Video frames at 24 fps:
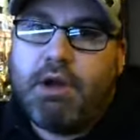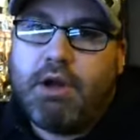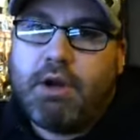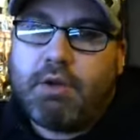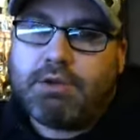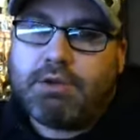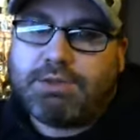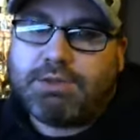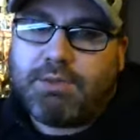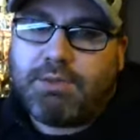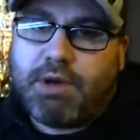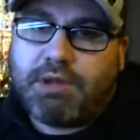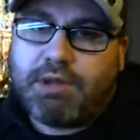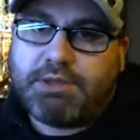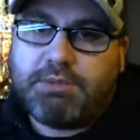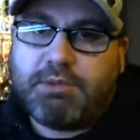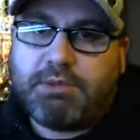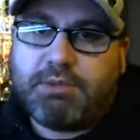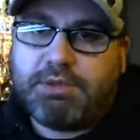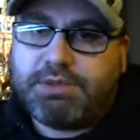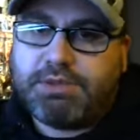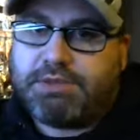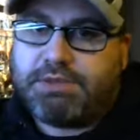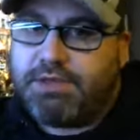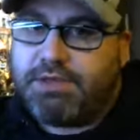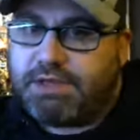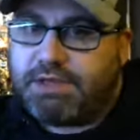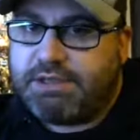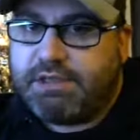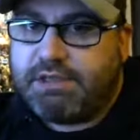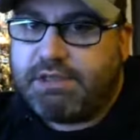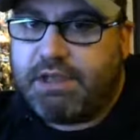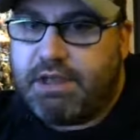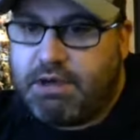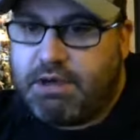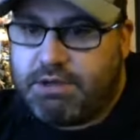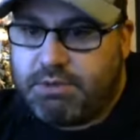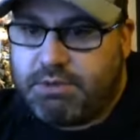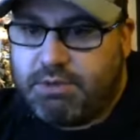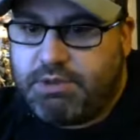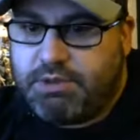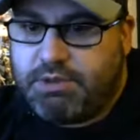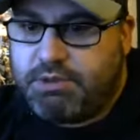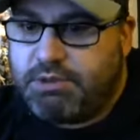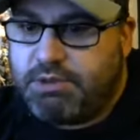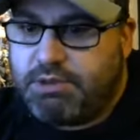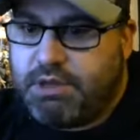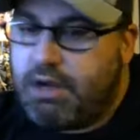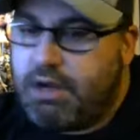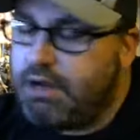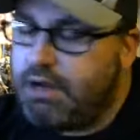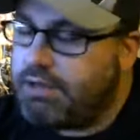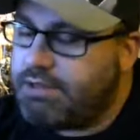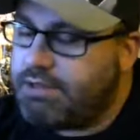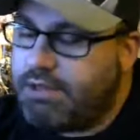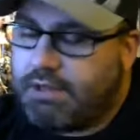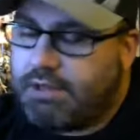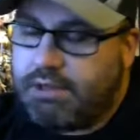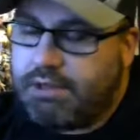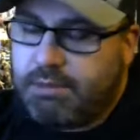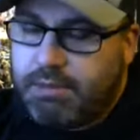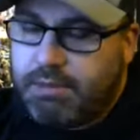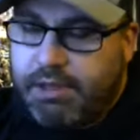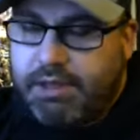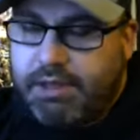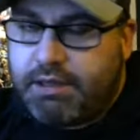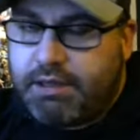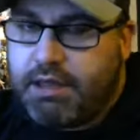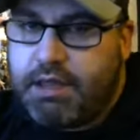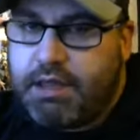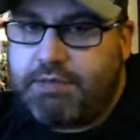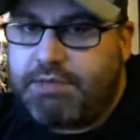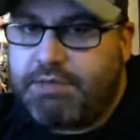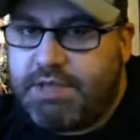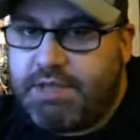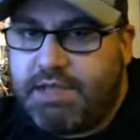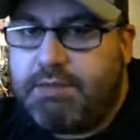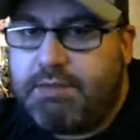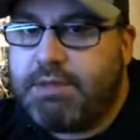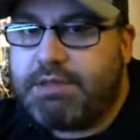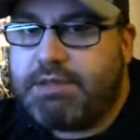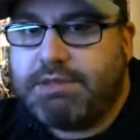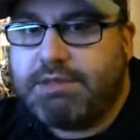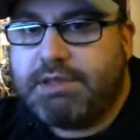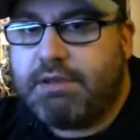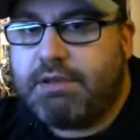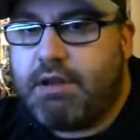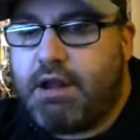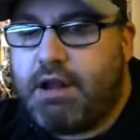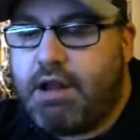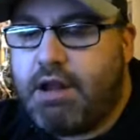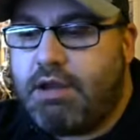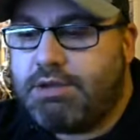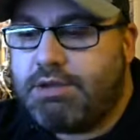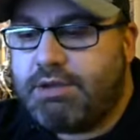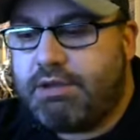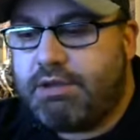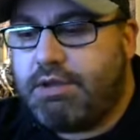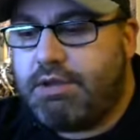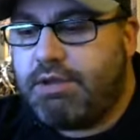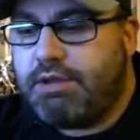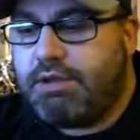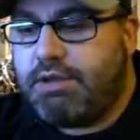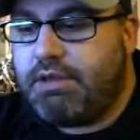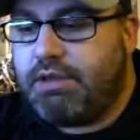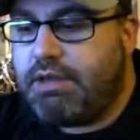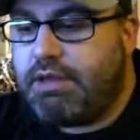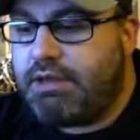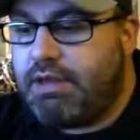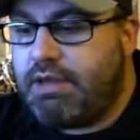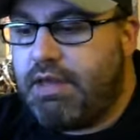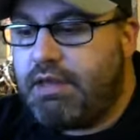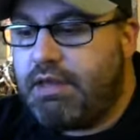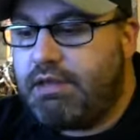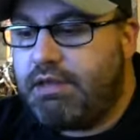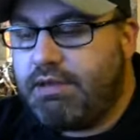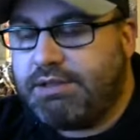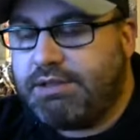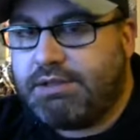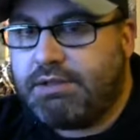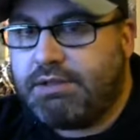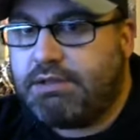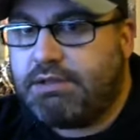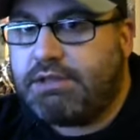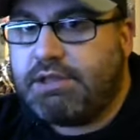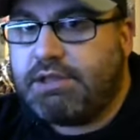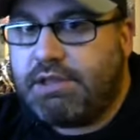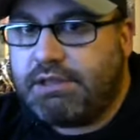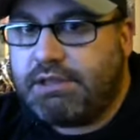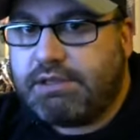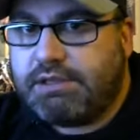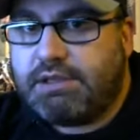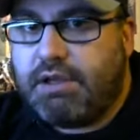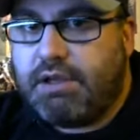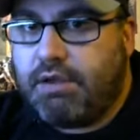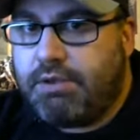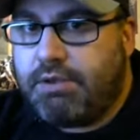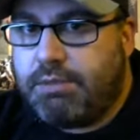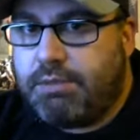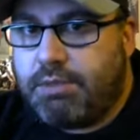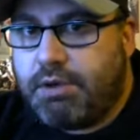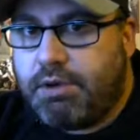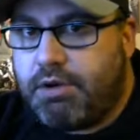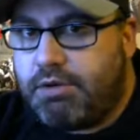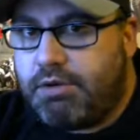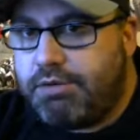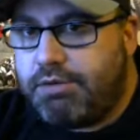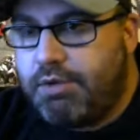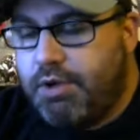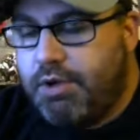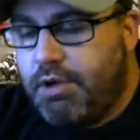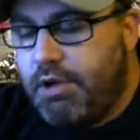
responsible as investigators. We try not to tell anybody they have demons in their house or anything like that unless there's solid proof.